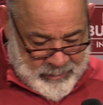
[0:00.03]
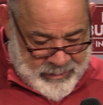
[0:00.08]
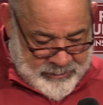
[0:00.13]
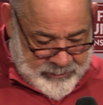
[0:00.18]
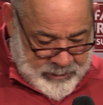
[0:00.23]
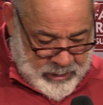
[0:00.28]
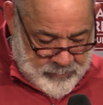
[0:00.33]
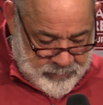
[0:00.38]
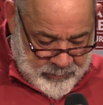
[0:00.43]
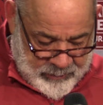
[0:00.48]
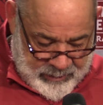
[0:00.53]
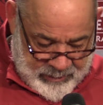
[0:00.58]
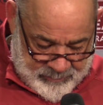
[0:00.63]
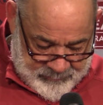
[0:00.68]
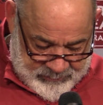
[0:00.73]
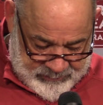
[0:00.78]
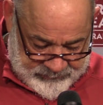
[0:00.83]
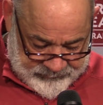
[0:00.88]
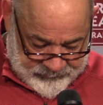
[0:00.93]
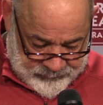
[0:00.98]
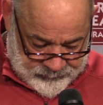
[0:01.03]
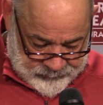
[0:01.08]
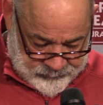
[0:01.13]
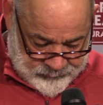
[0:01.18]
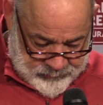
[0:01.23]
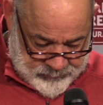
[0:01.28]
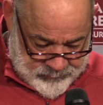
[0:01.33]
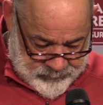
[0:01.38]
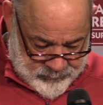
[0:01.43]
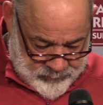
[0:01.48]
make a couple comments
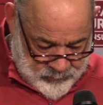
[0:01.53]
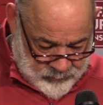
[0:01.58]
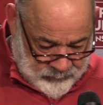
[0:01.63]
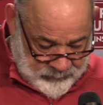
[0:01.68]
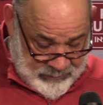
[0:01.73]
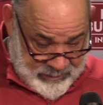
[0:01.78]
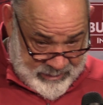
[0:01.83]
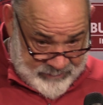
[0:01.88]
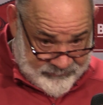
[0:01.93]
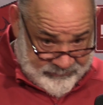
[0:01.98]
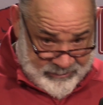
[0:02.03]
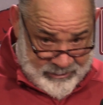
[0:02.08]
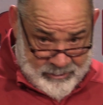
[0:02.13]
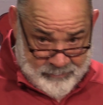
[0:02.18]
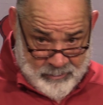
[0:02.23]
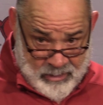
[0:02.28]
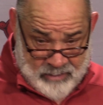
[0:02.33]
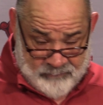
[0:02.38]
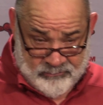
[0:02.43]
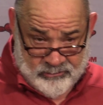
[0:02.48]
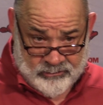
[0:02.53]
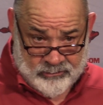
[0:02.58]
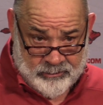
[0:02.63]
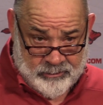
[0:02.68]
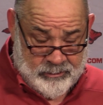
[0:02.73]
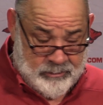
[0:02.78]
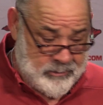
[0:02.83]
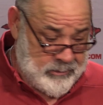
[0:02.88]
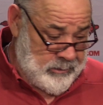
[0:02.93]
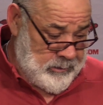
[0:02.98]
on last game.
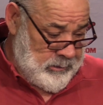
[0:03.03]
Obviously,